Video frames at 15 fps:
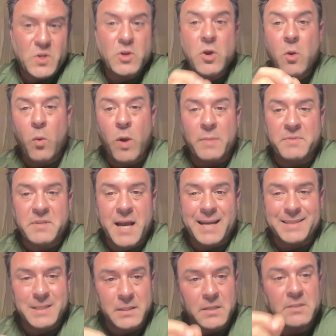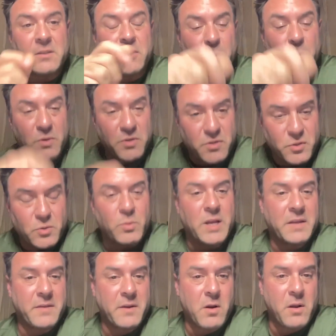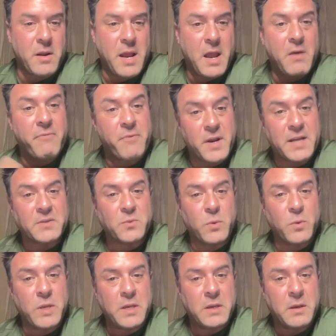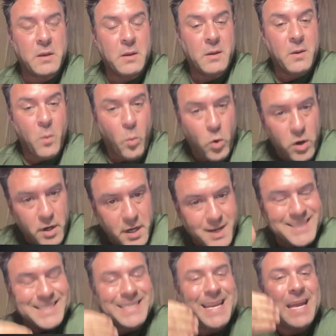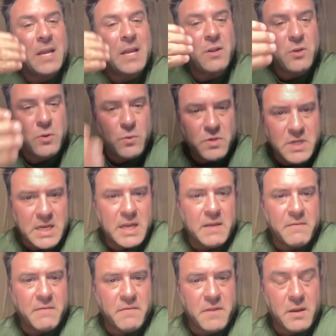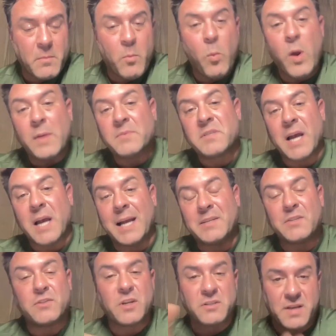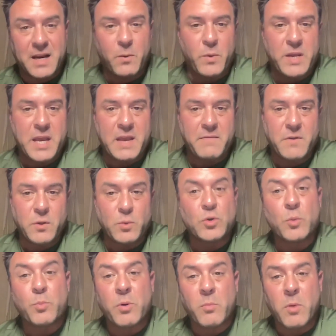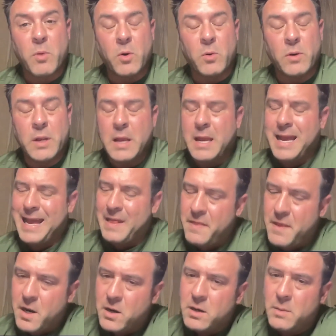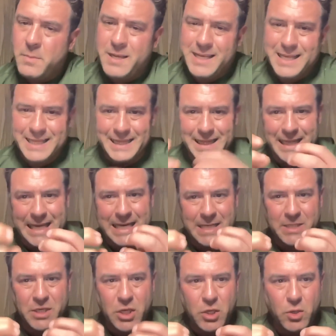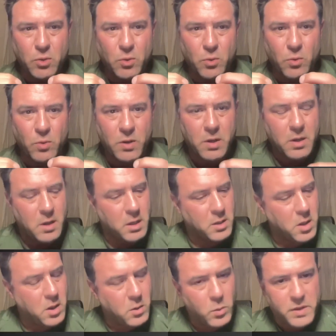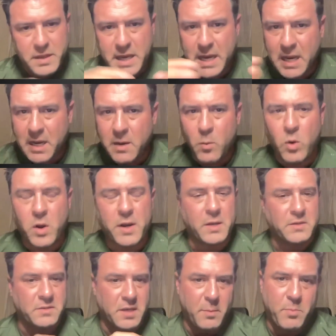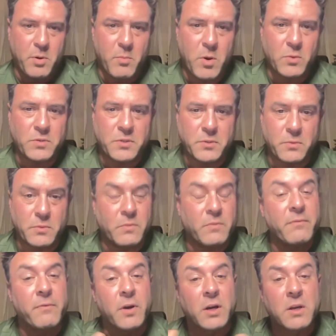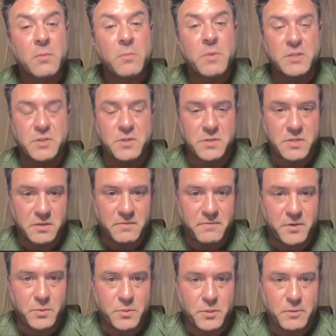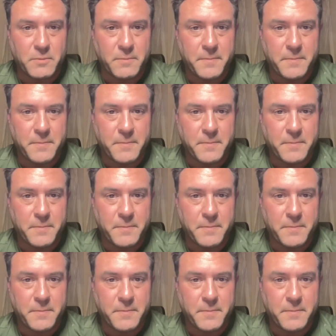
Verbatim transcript: your website to listen to a Zoom like they're on now for next week, we're going to continue to give them websites just like we gave you to promote, and they're going to be linked to you along with anyone else they promote to for commissions in the future.